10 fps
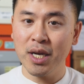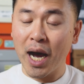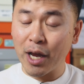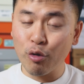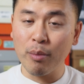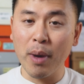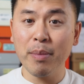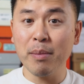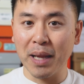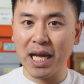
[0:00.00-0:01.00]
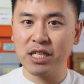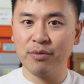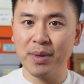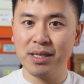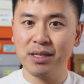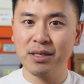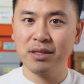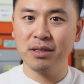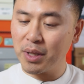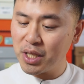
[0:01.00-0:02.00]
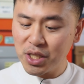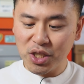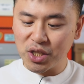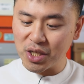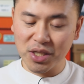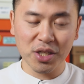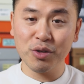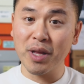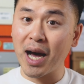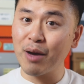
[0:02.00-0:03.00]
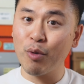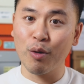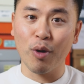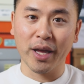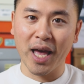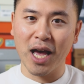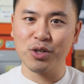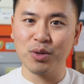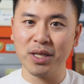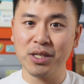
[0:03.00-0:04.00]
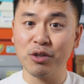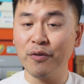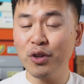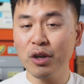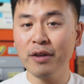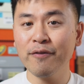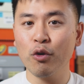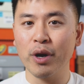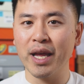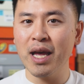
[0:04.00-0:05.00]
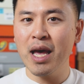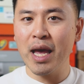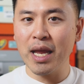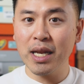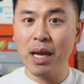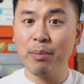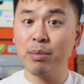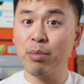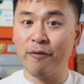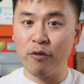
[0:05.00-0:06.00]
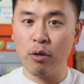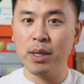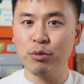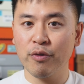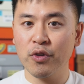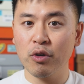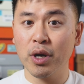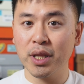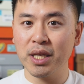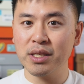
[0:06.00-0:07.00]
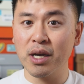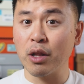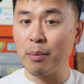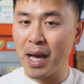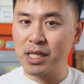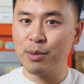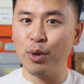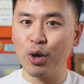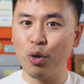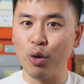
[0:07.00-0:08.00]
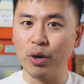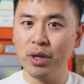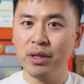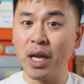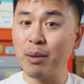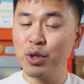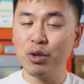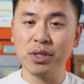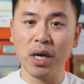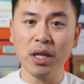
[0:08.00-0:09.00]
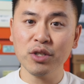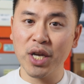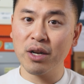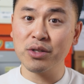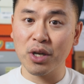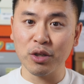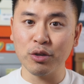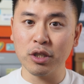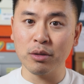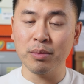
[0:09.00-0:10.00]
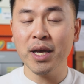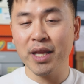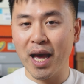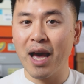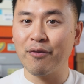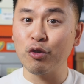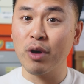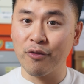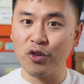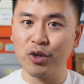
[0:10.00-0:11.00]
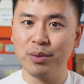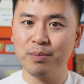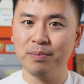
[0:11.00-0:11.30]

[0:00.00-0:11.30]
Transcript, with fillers: I know it might be blasphemous, but this is just a shoe that I want to rock casually, so if you're looking for an in-depth performance review on these on the basketball court, then I'm sure there's other channels on YouTube that have you covered.